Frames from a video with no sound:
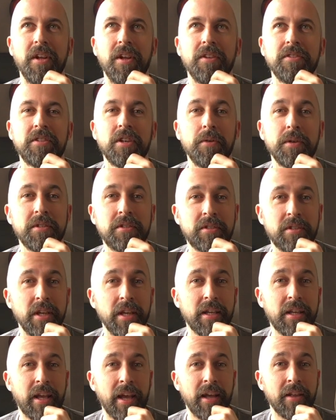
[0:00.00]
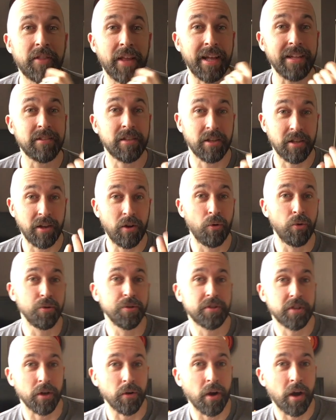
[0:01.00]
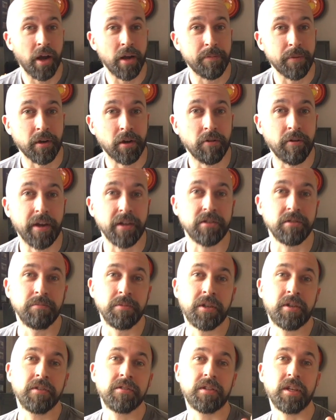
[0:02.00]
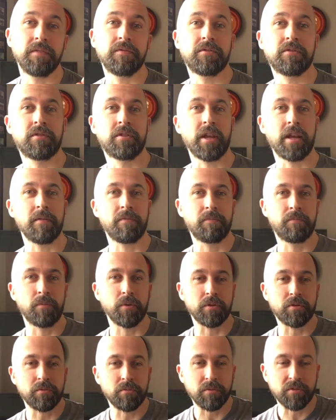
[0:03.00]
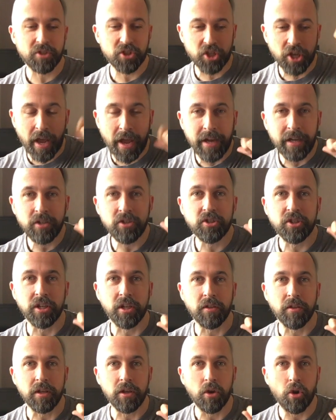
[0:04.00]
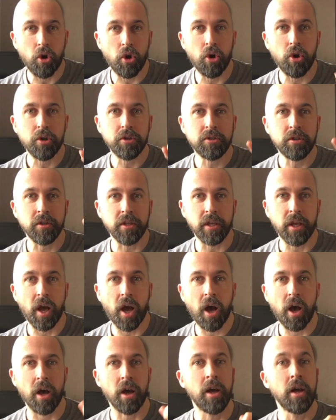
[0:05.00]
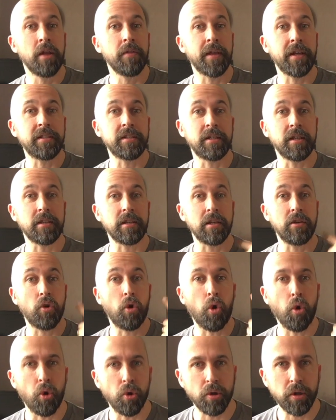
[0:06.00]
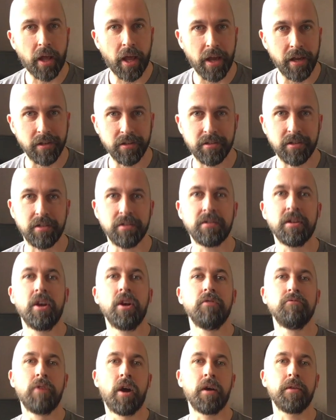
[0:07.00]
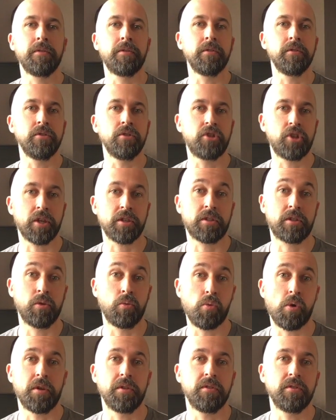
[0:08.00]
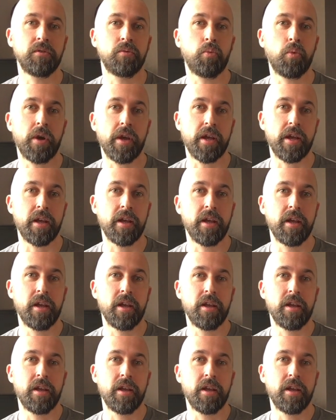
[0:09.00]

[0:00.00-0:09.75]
So that's also a hypercorrection, because they were changing the to the They did it in all cases rather than just the ones where